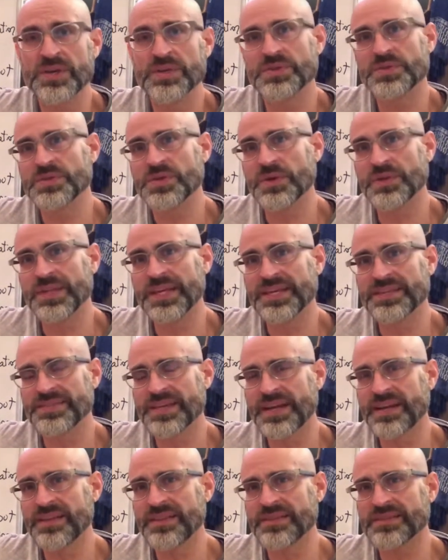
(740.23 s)
So the
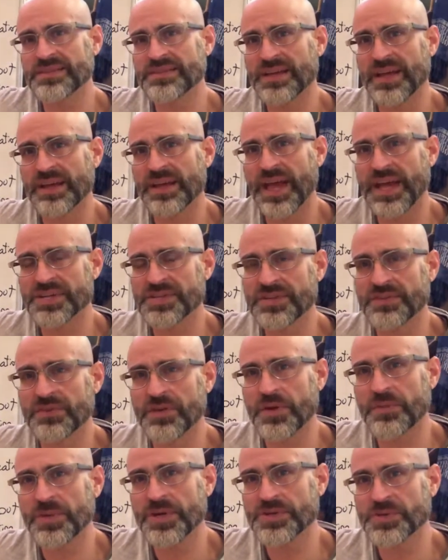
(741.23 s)
ascendant and the sun actually
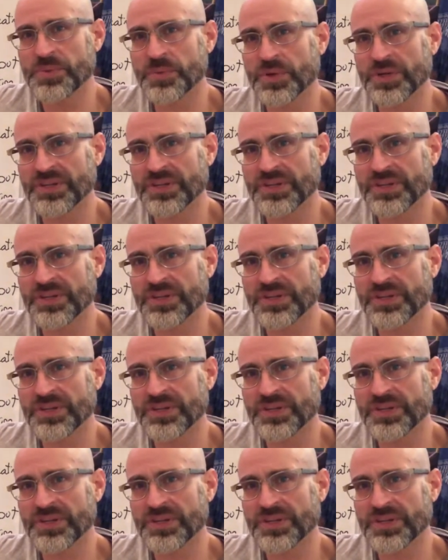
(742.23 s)
very much work